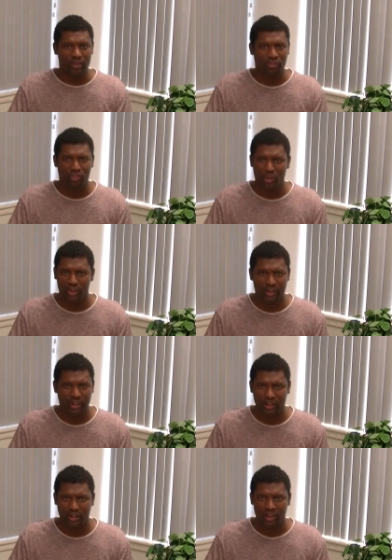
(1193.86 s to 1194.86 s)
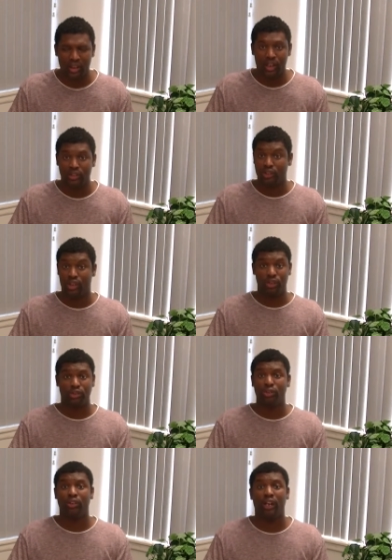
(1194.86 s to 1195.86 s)
for the good. To those
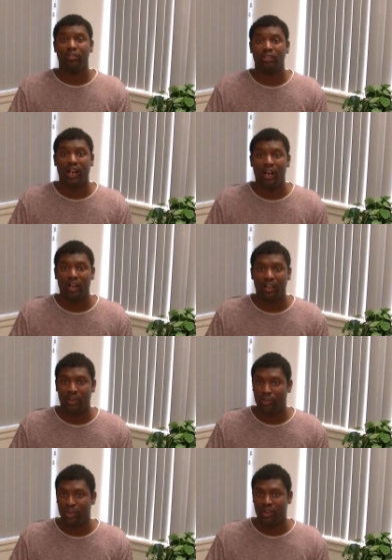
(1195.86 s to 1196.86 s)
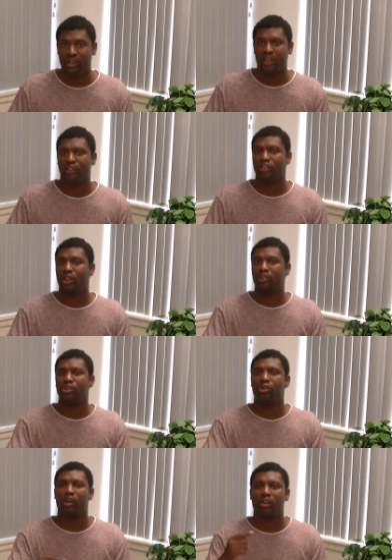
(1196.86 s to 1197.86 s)
who love God and what? To those
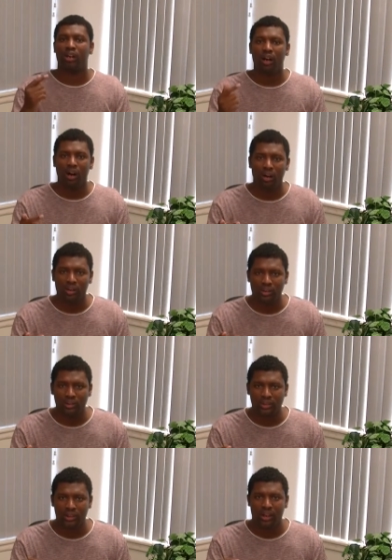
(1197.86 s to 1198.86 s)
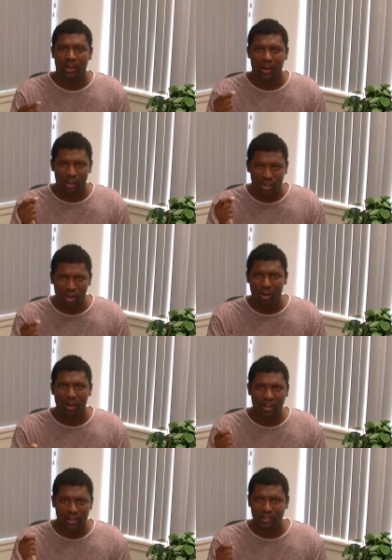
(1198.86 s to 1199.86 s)
who are called
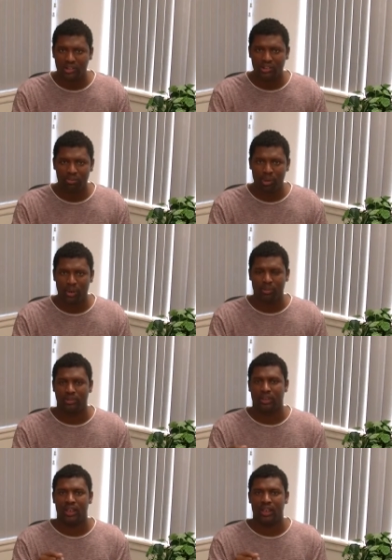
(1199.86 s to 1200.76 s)
according to his purpose.